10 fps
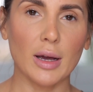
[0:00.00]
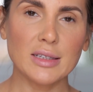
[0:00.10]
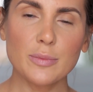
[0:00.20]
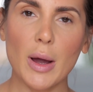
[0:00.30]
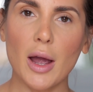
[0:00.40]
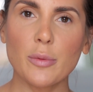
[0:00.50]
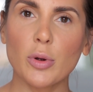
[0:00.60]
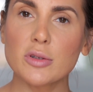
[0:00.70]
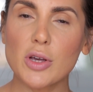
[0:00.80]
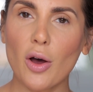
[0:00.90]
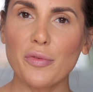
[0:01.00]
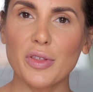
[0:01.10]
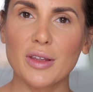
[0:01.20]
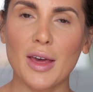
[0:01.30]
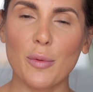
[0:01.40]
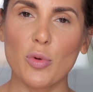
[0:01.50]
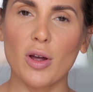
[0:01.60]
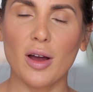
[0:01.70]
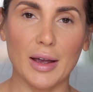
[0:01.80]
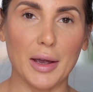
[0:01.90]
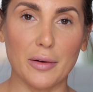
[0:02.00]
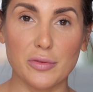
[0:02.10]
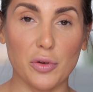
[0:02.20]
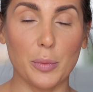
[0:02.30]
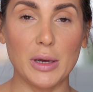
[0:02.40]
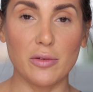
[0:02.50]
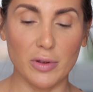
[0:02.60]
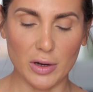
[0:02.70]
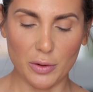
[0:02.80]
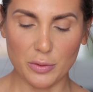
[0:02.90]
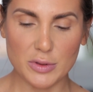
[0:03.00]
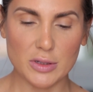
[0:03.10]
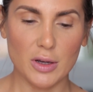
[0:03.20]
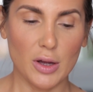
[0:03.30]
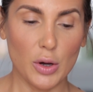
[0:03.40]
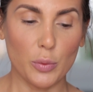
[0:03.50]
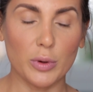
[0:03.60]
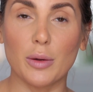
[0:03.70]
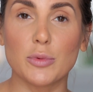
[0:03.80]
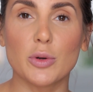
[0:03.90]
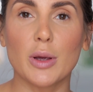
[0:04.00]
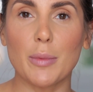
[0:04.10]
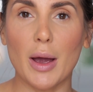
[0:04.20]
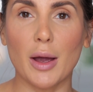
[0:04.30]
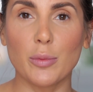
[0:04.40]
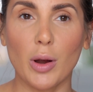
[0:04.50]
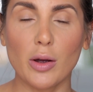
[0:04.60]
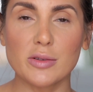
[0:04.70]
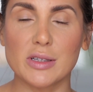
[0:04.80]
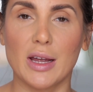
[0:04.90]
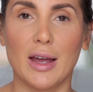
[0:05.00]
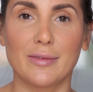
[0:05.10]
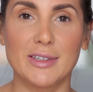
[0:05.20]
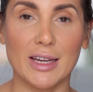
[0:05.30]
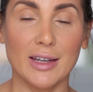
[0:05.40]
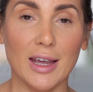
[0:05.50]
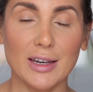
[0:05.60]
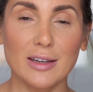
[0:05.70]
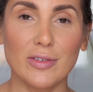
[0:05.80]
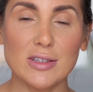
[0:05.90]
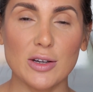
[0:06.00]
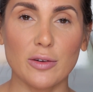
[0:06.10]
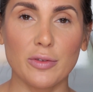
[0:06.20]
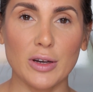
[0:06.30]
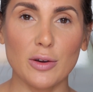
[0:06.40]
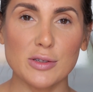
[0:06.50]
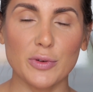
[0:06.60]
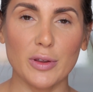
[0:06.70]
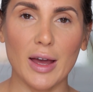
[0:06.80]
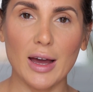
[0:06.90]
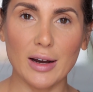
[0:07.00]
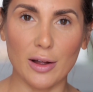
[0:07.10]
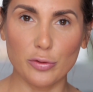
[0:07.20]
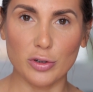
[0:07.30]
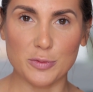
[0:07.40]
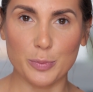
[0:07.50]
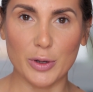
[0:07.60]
I did my eyebrows off the camera. I have so many videos when I'm doing my eyebrows and I have dedicated videos for that. I'll just